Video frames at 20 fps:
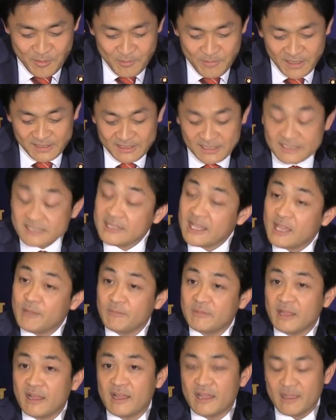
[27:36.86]
But at the
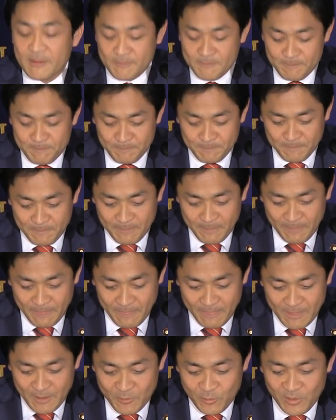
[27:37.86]
same time,
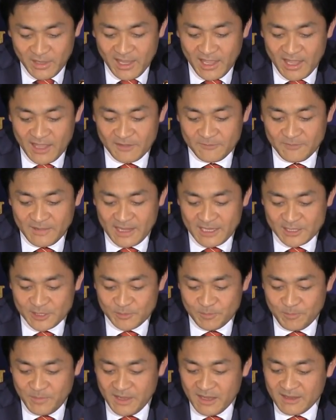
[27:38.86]
we have
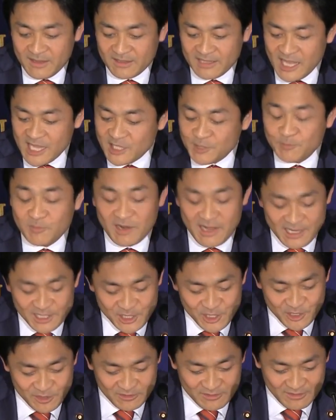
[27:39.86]
as big an
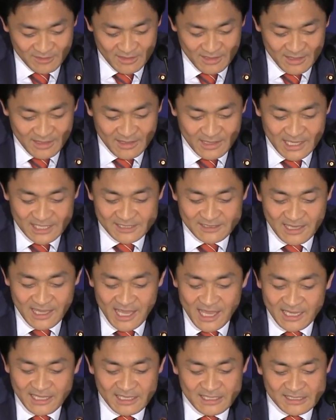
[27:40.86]
aspiration as
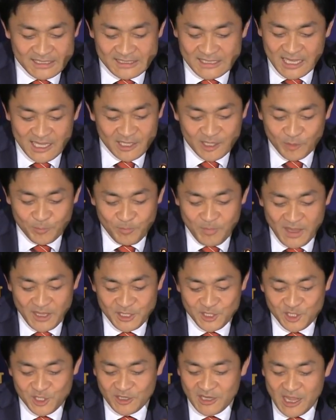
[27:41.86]
any startup
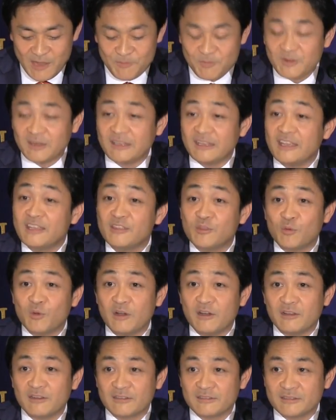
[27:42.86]
venture company in the
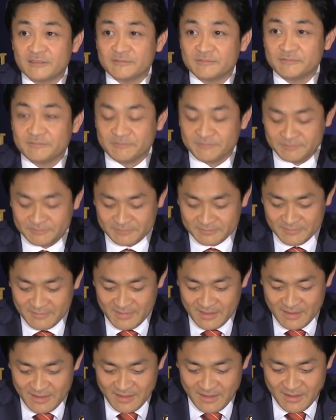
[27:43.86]
world.
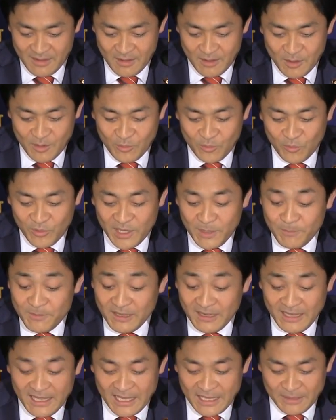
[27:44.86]
We
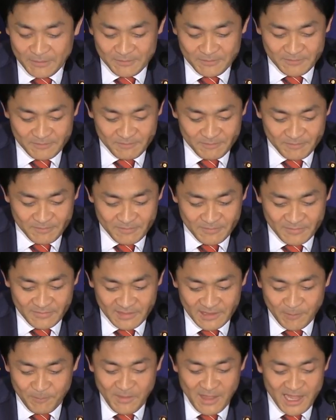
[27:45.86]
believe
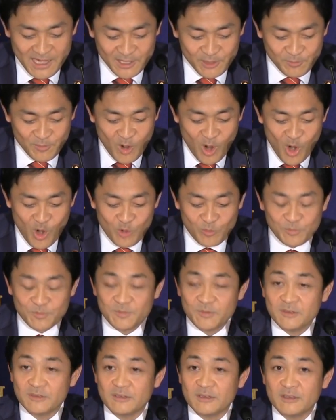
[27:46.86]
the Party of
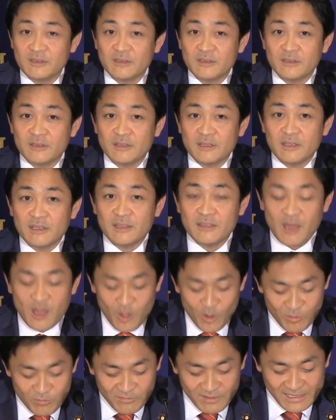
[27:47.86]
Hope is the
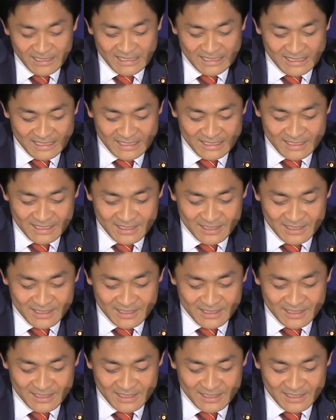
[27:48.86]
only